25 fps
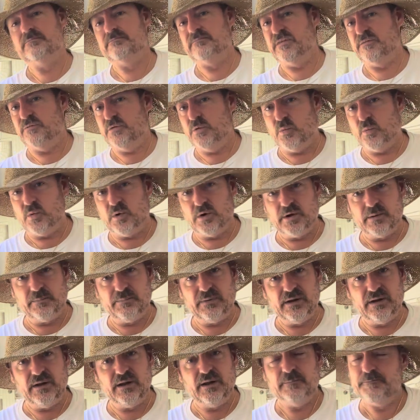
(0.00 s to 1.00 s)
If you want to
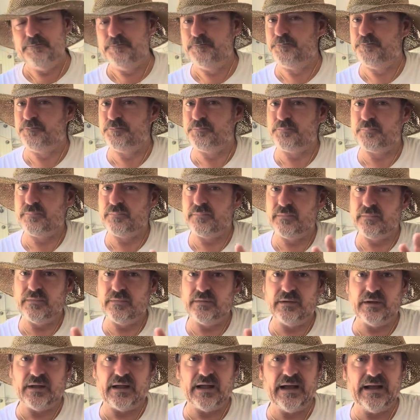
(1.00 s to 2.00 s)
be
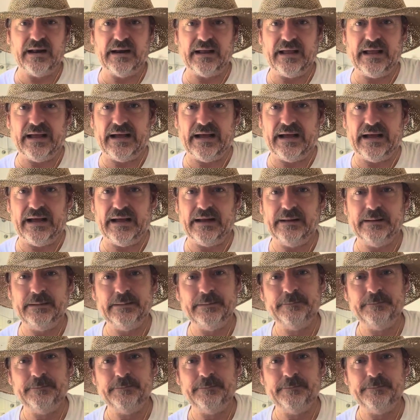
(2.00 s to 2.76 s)
the kind of guy